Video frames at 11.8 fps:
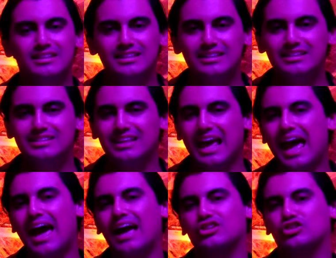is
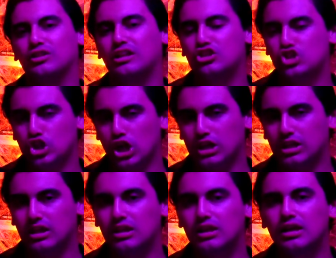actually
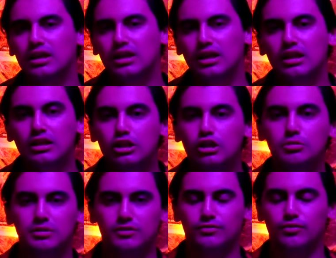Chucky in
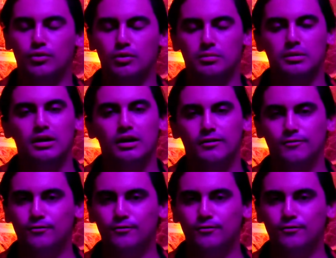human form.